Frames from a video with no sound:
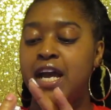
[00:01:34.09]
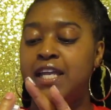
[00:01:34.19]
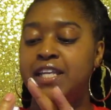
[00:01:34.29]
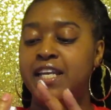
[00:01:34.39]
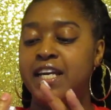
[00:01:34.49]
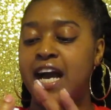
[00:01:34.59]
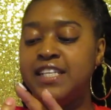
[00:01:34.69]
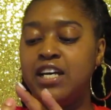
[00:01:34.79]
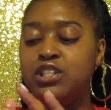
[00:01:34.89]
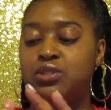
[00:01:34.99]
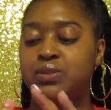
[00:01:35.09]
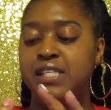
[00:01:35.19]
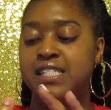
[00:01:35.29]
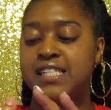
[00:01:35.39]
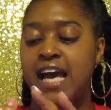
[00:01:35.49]
and then it tells you
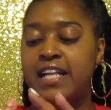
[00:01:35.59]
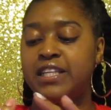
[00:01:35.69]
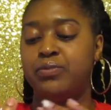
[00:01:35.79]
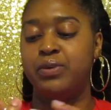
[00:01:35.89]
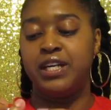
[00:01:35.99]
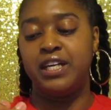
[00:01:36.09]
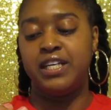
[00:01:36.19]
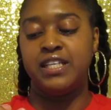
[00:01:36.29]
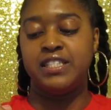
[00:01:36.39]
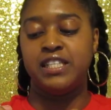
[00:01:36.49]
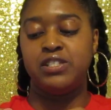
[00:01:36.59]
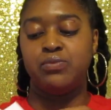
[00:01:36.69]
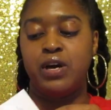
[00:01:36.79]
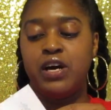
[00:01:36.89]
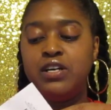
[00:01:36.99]
exactly what it is as
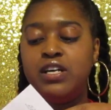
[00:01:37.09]
well.